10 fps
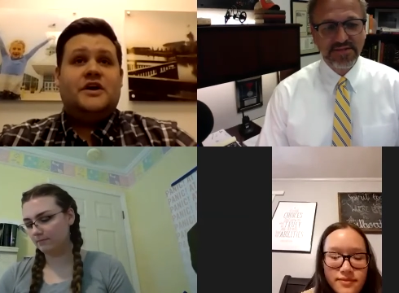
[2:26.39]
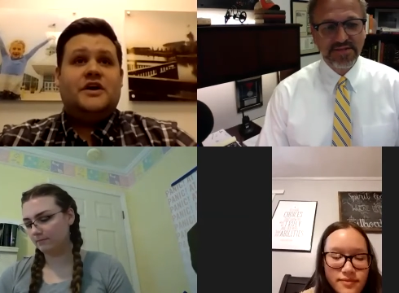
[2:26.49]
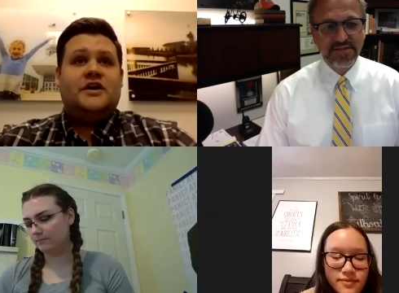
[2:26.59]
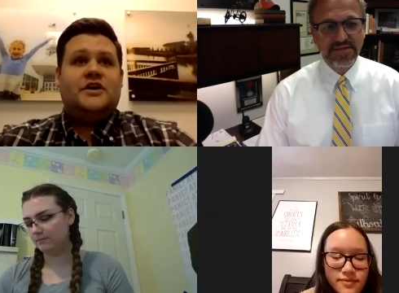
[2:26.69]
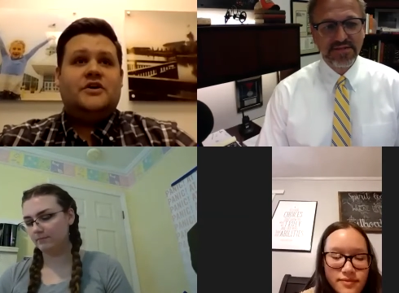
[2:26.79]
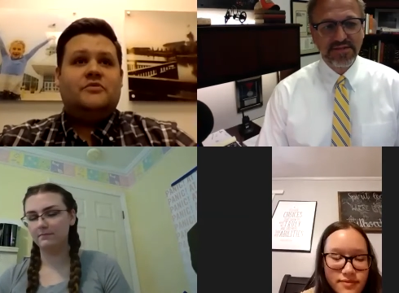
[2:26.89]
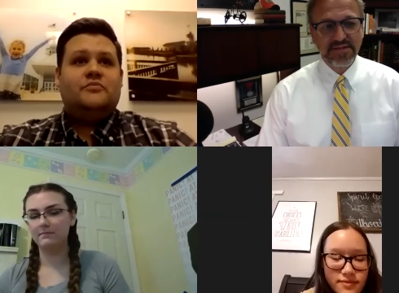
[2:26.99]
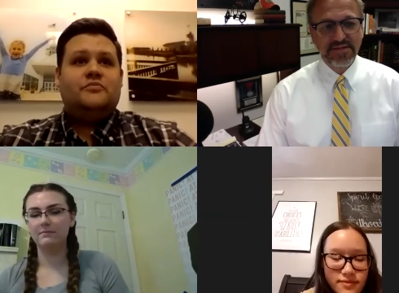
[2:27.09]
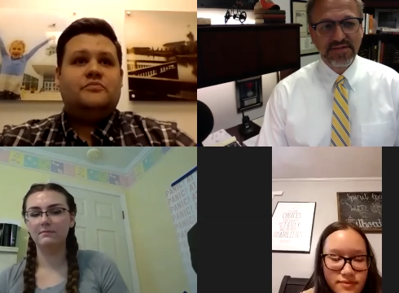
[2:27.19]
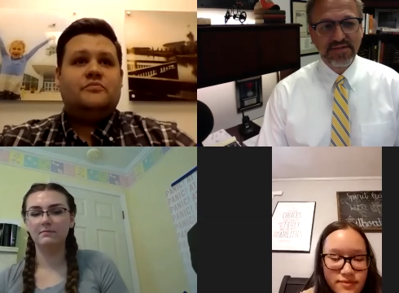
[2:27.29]

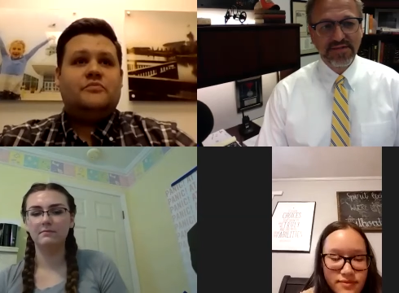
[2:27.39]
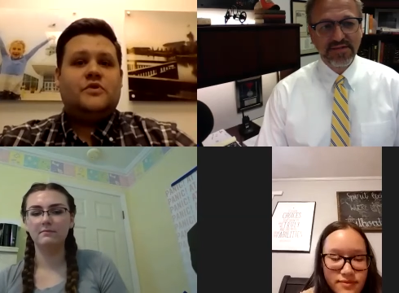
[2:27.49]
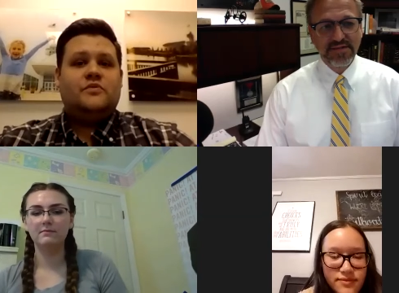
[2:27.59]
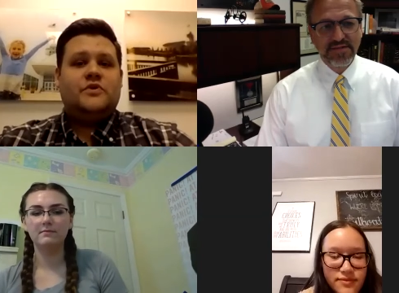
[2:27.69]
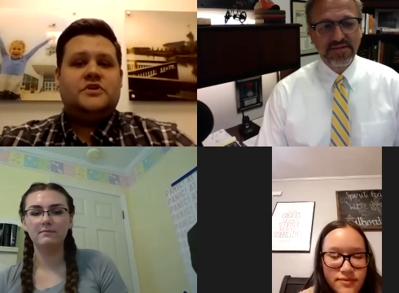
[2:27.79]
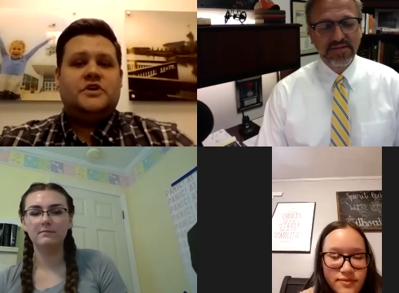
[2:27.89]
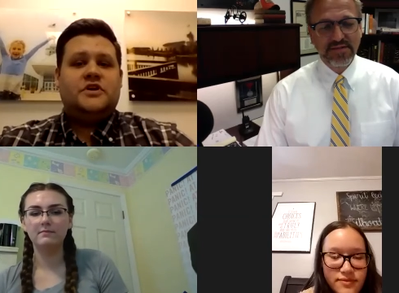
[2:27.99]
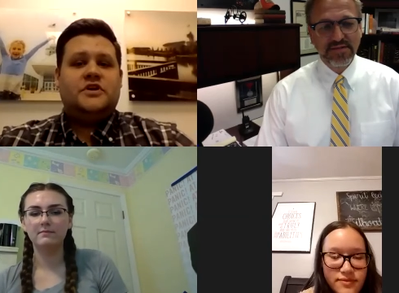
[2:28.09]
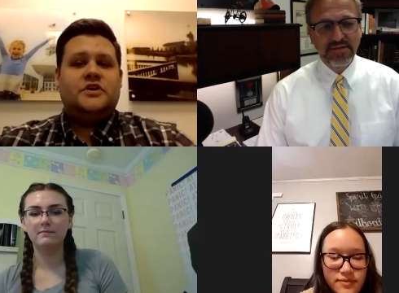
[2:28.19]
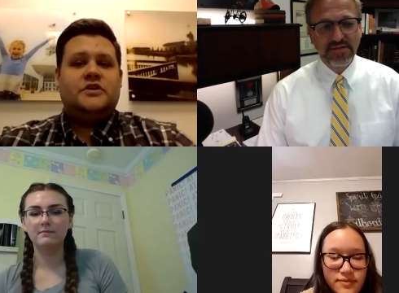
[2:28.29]
Speaker 1: Um, we
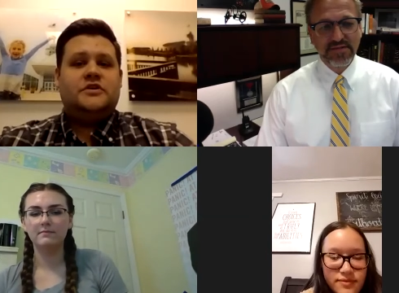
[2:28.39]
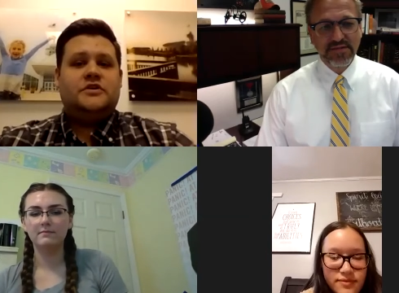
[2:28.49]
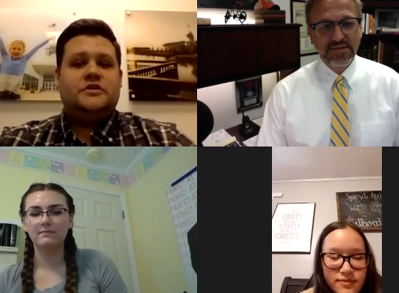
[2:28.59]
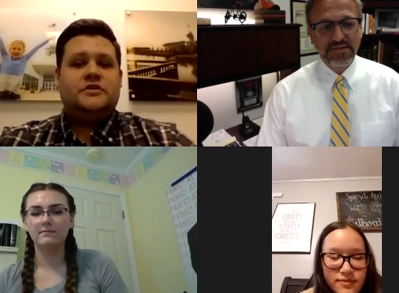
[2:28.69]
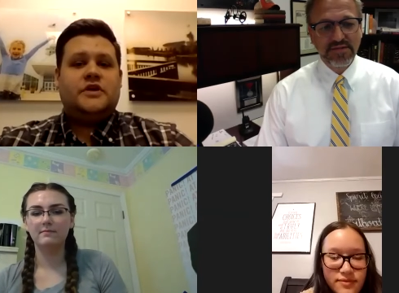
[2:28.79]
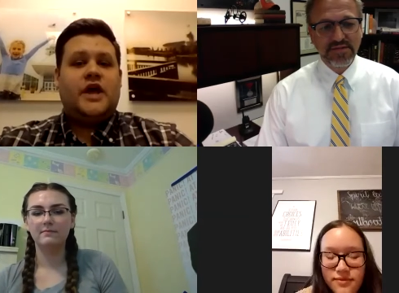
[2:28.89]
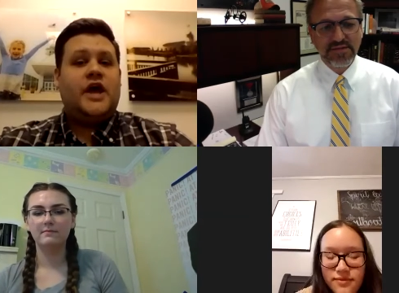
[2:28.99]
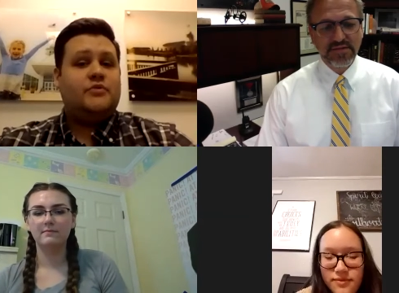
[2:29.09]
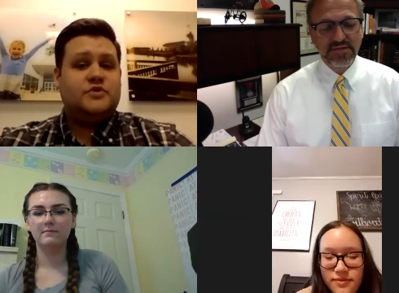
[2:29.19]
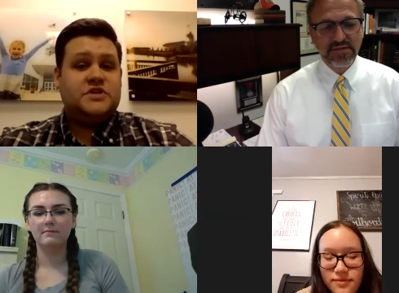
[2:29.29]
did
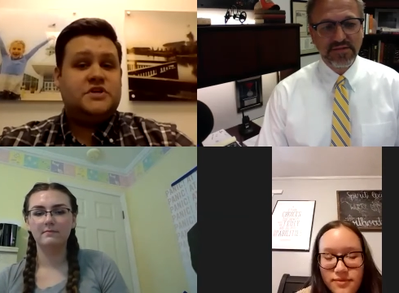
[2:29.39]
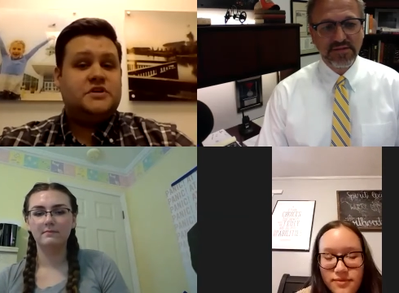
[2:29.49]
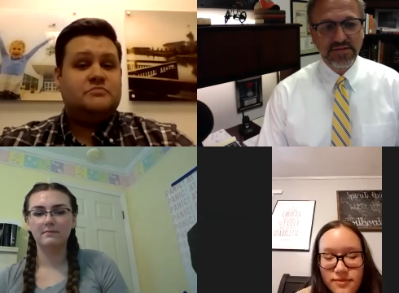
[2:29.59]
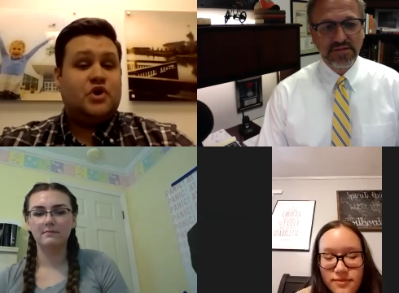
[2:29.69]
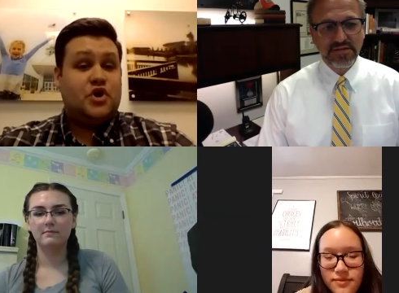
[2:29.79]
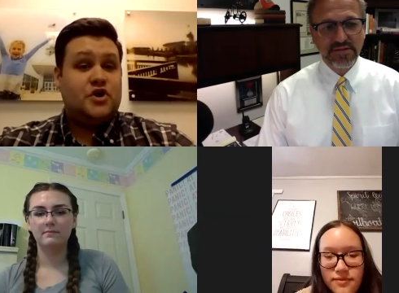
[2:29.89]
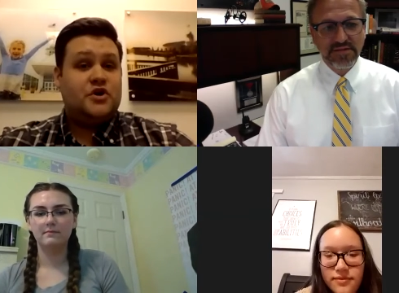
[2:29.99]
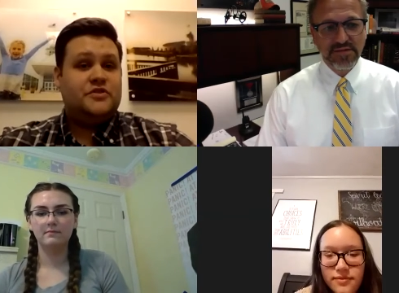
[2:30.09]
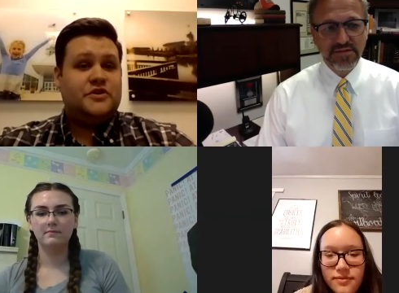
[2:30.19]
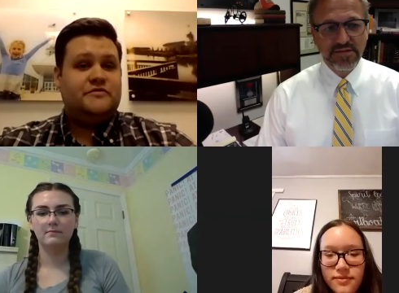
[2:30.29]
Hamilton and
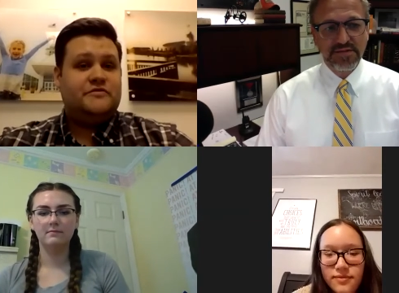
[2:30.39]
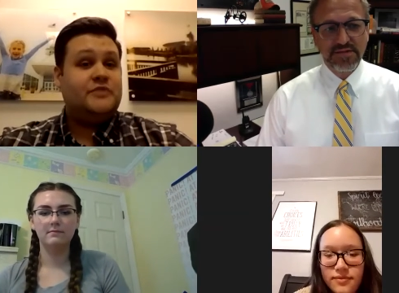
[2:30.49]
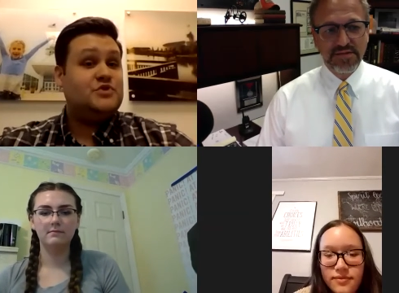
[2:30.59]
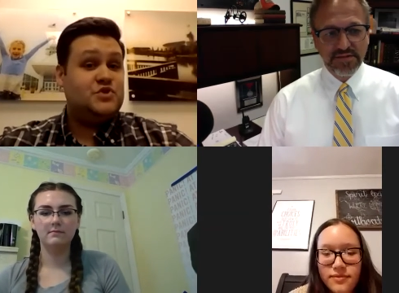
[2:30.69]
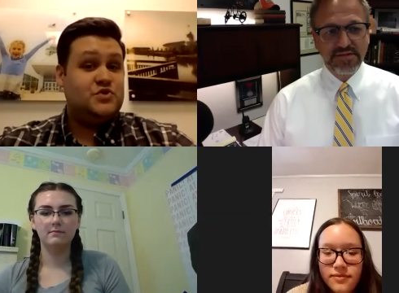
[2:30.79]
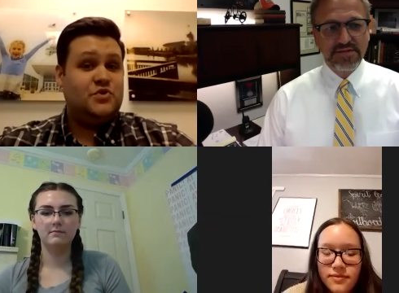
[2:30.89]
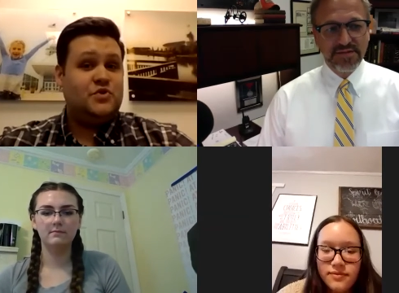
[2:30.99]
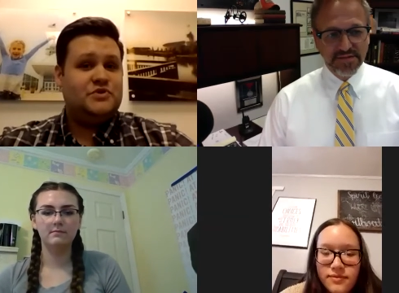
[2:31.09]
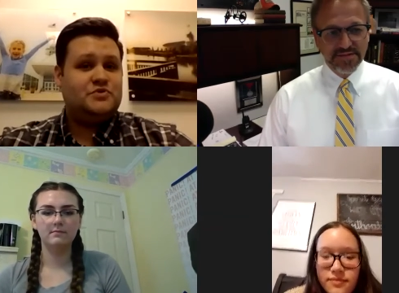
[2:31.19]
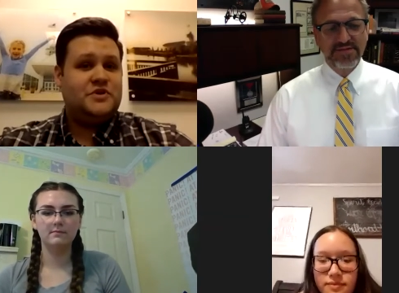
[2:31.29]
Burr, the famous duel
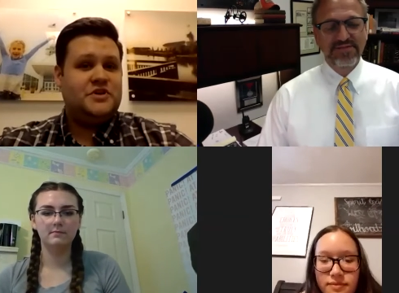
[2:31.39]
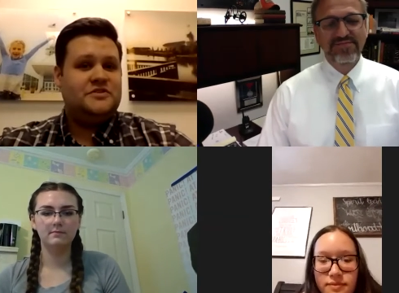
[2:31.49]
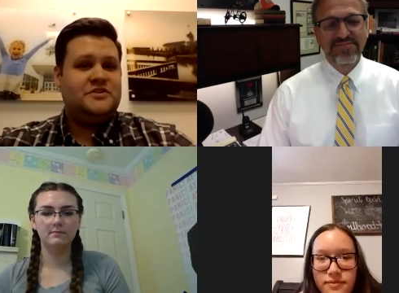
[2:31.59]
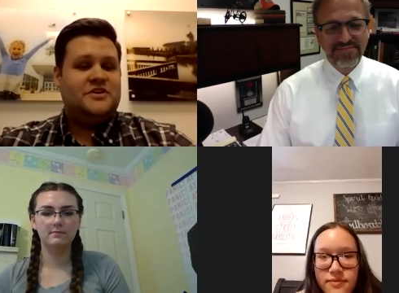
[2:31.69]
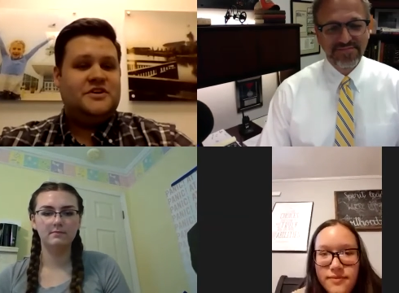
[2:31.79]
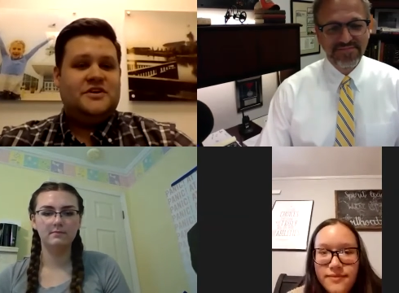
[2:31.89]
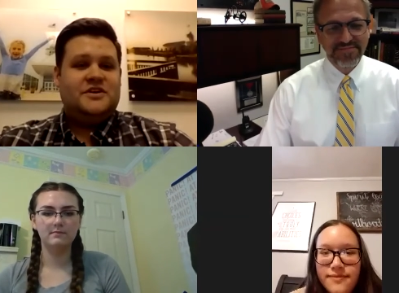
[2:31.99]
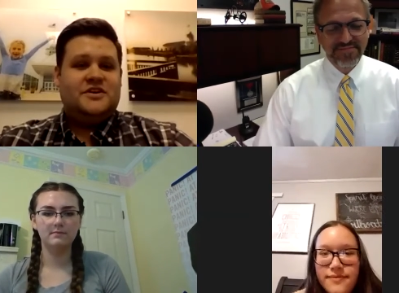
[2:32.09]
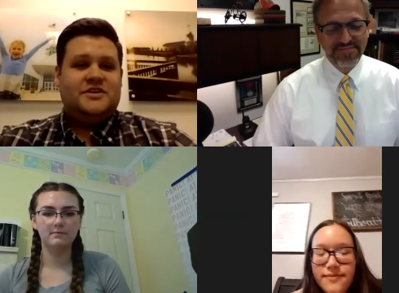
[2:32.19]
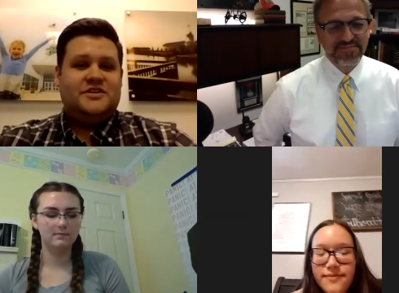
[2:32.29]
between
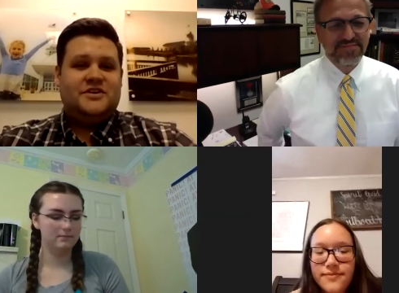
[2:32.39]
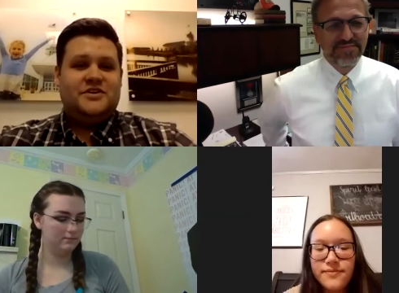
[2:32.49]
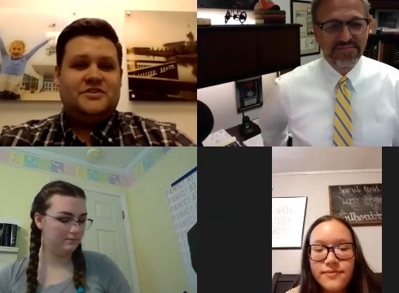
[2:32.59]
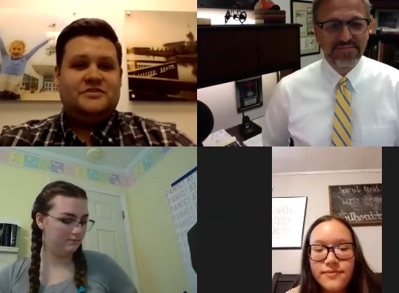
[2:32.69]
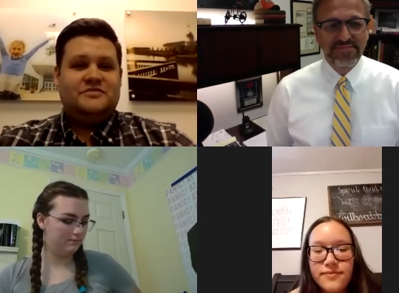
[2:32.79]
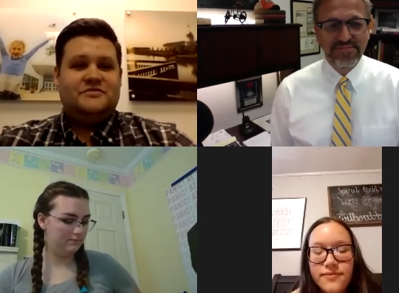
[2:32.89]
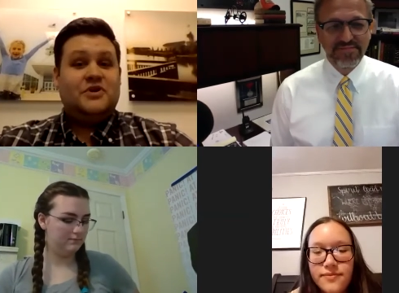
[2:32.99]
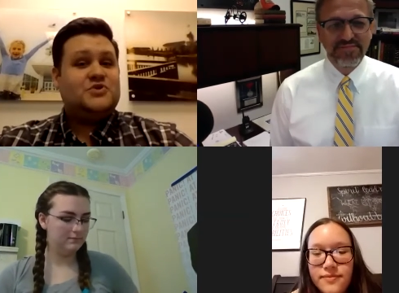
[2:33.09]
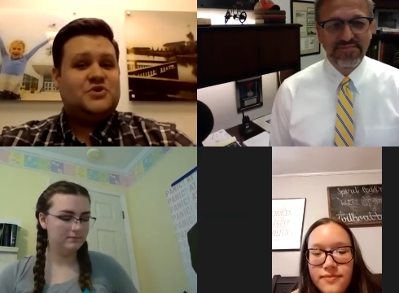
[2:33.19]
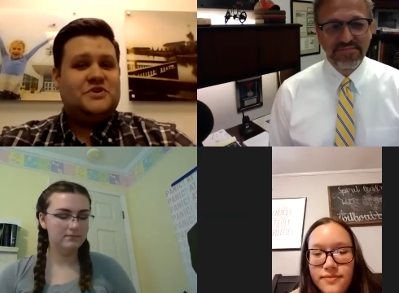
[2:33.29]
uh, those two